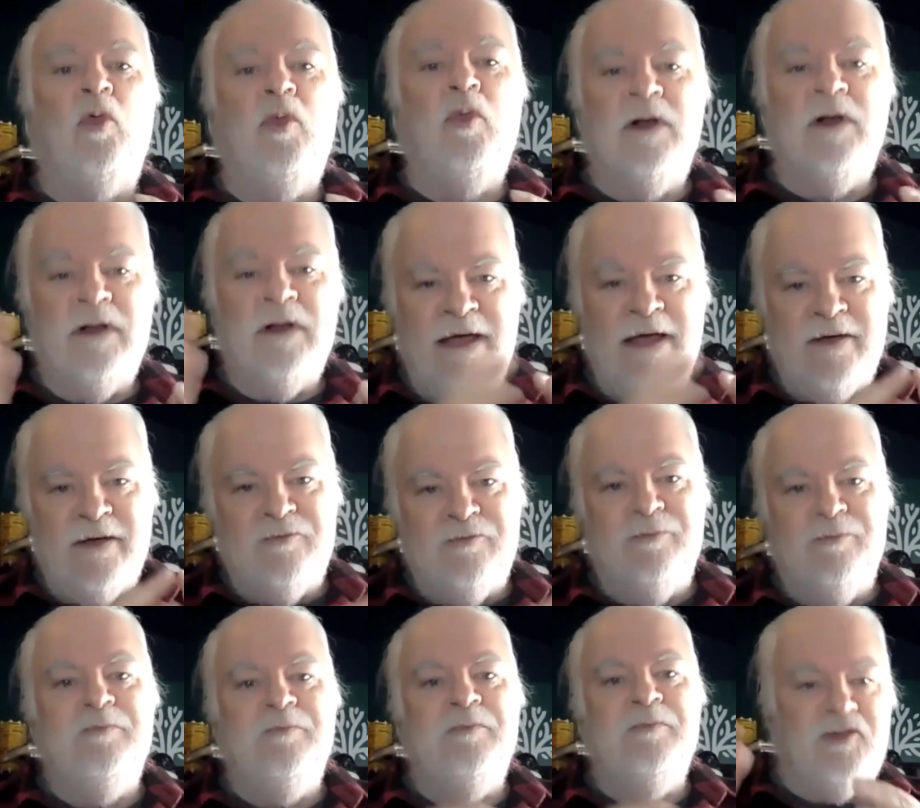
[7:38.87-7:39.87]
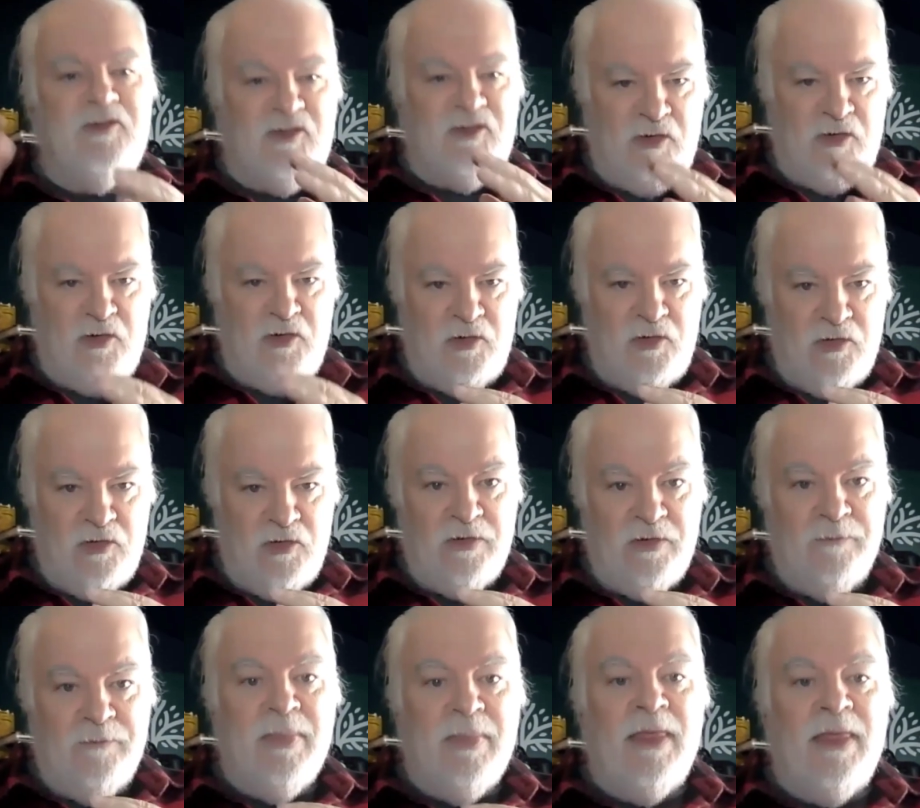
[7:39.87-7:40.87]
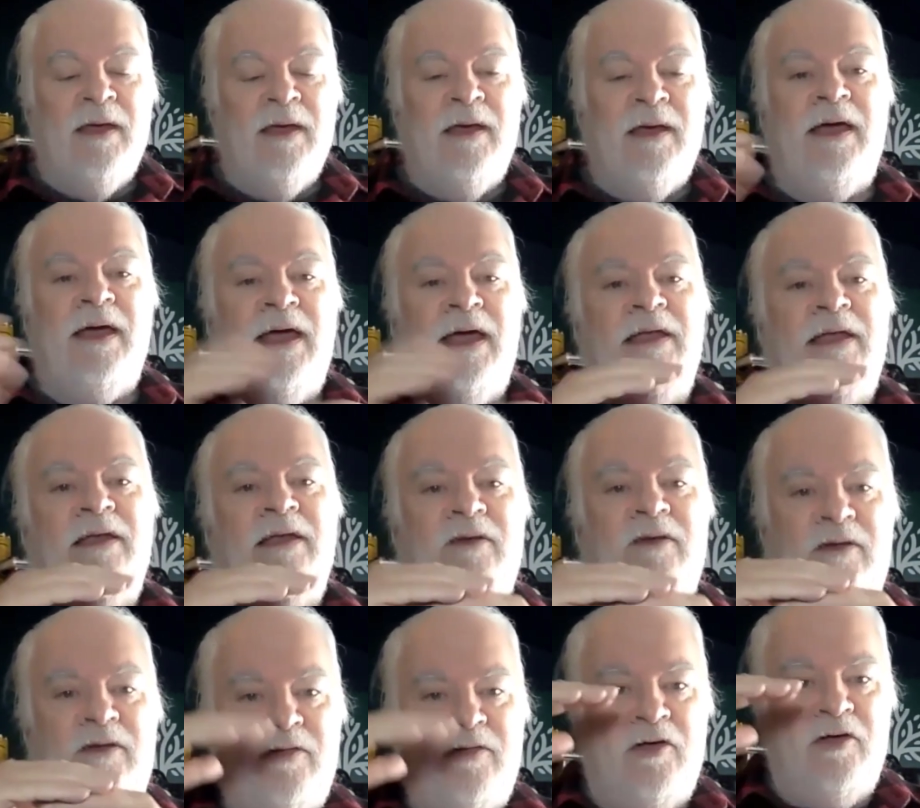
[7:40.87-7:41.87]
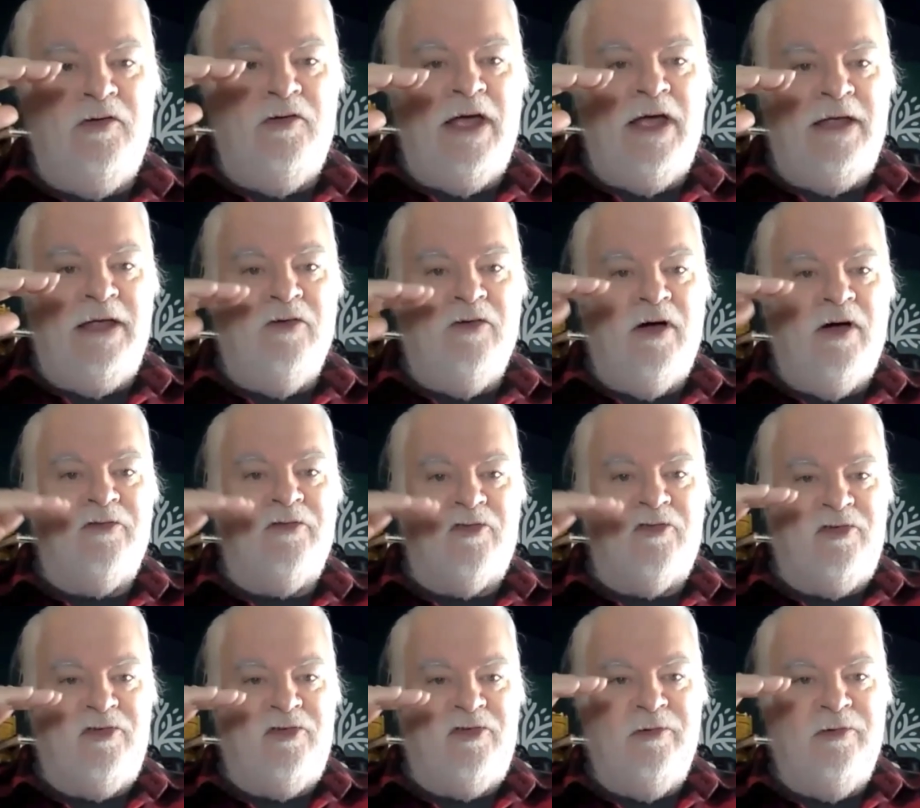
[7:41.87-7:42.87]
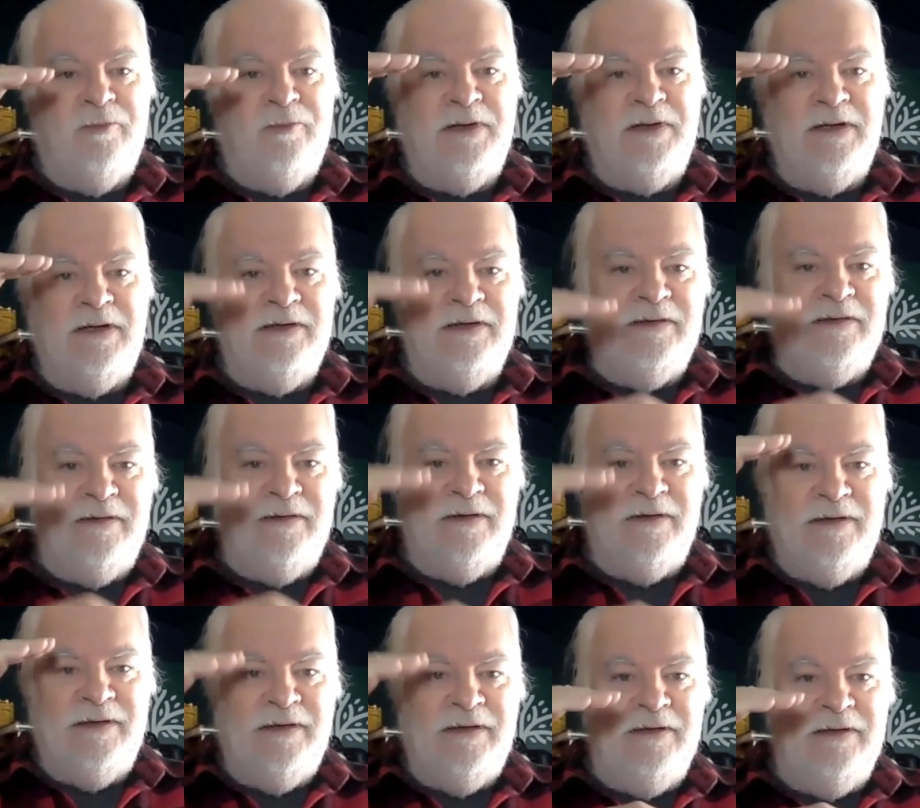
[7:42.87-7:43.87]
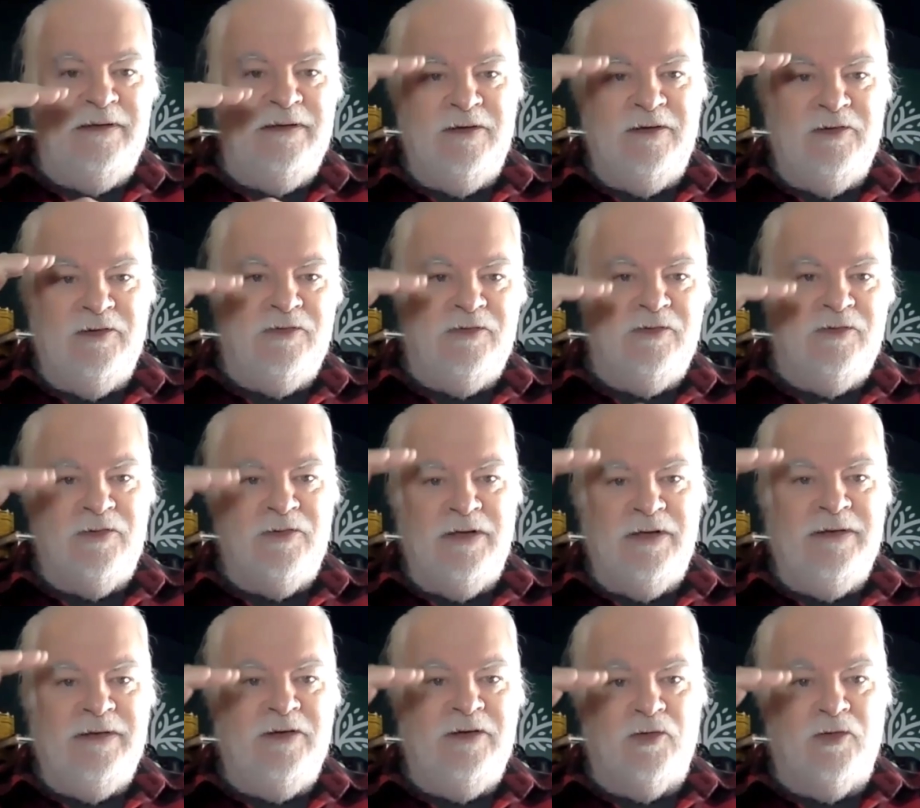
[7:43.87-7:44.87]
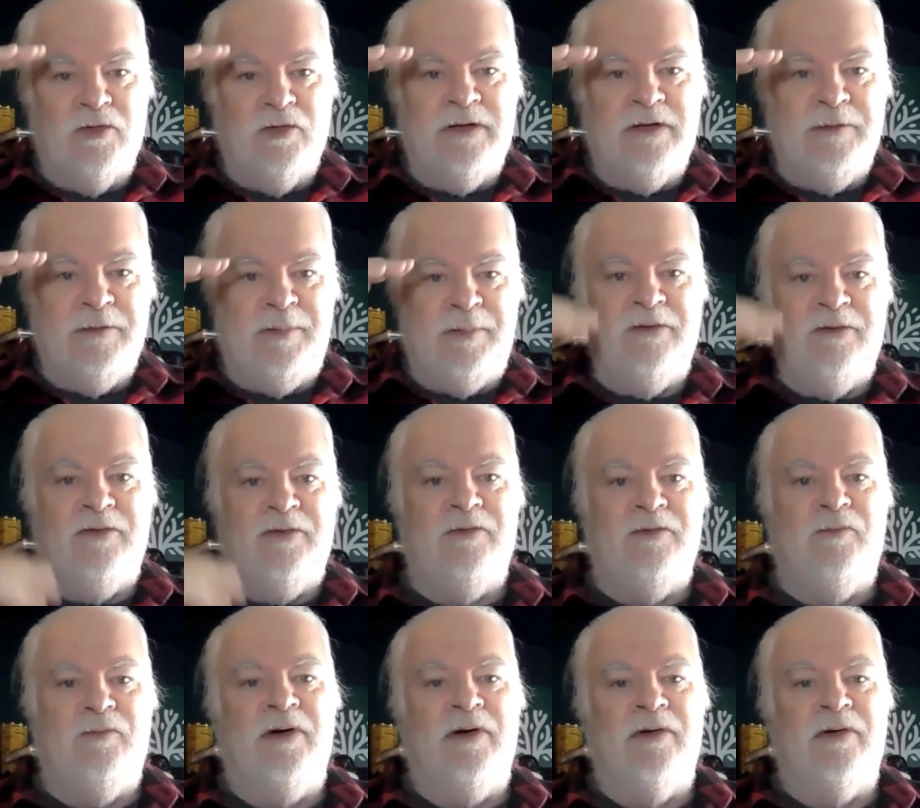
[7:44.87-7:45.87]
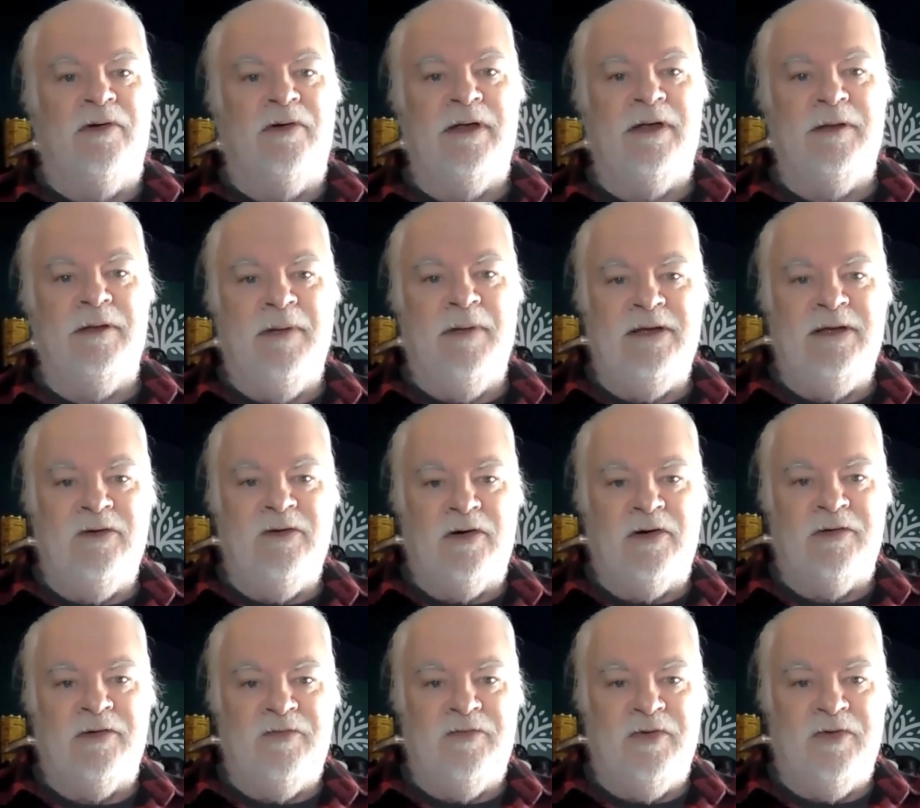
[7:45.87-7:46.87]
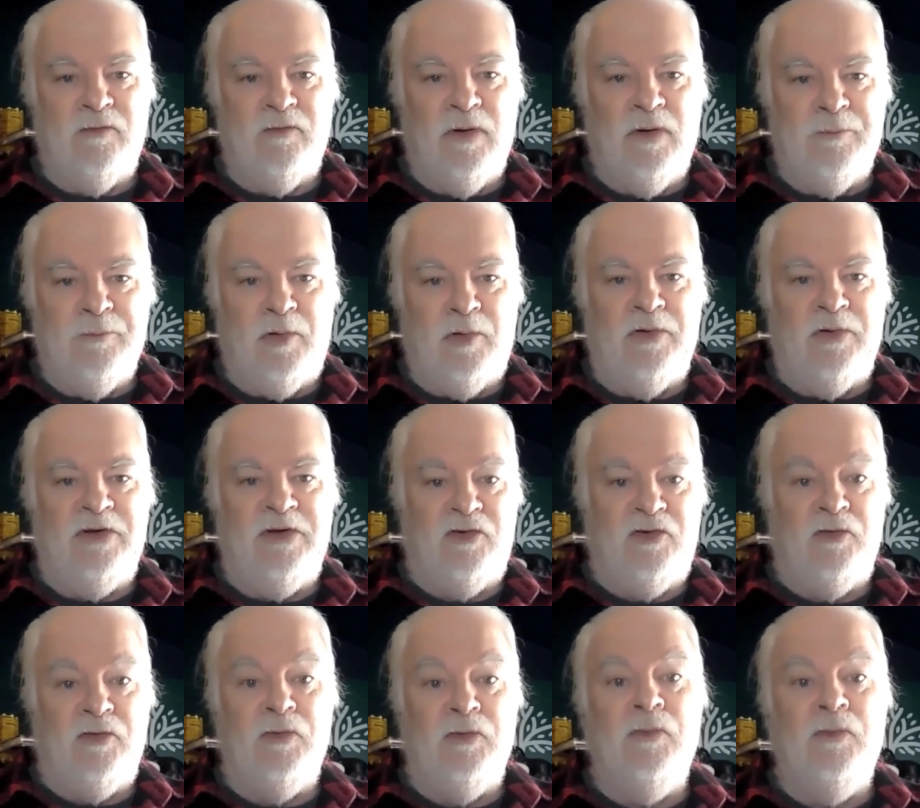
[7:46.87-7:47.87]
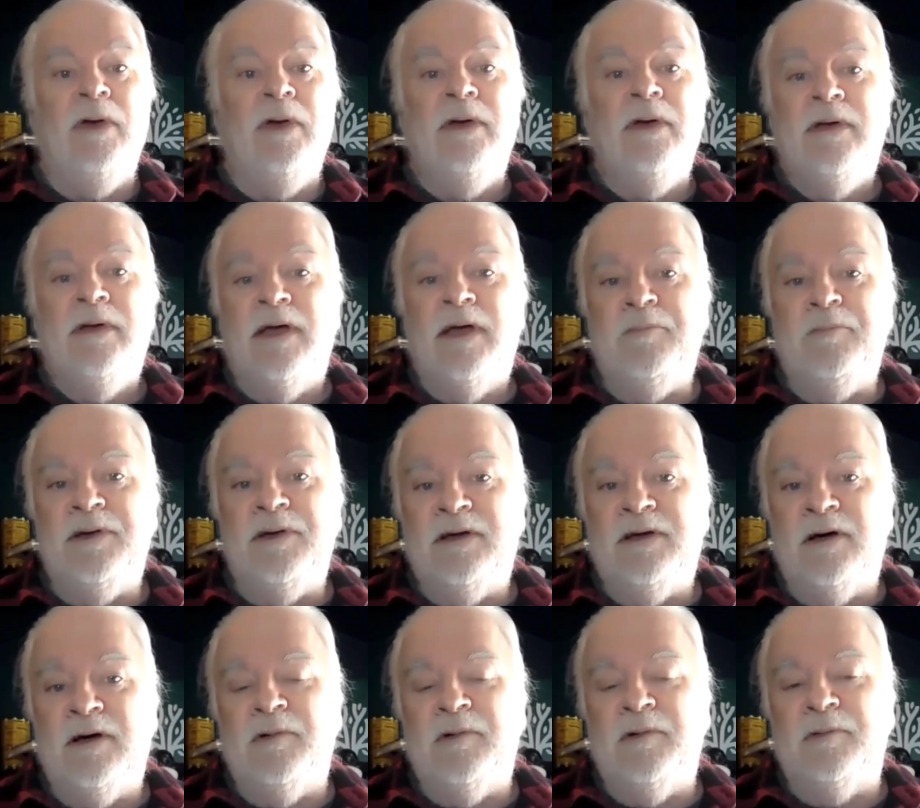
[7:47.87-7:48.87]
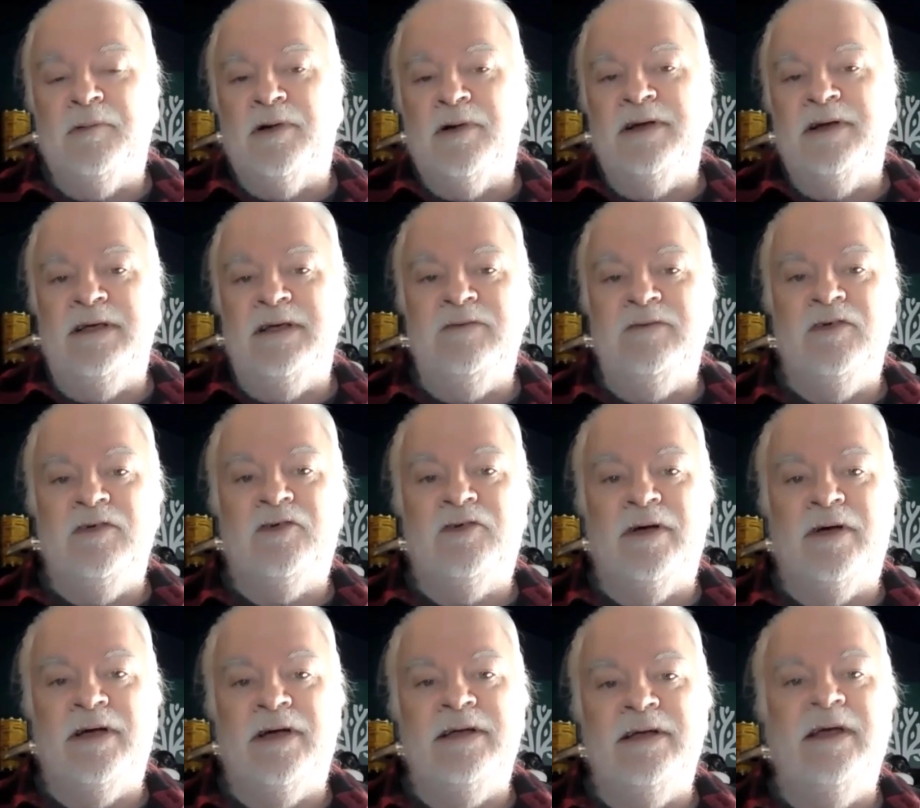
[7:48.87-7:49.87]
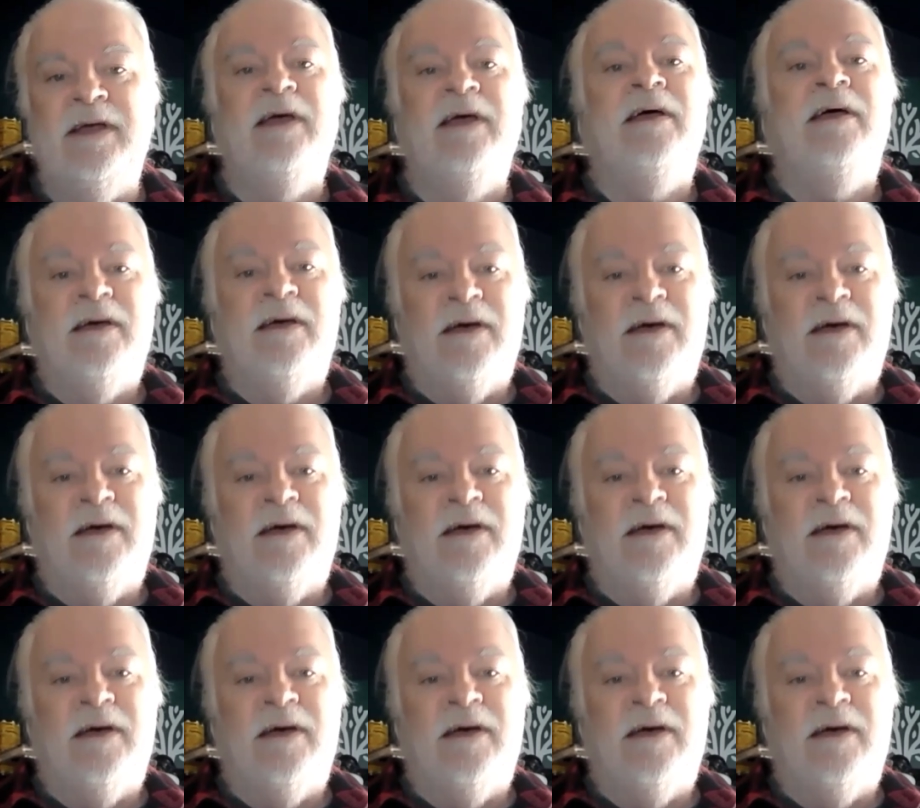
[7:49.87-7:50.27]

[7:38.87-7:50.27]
will have matured and not still be in the early period where it may not have hit 1.2 and become a break-even trade.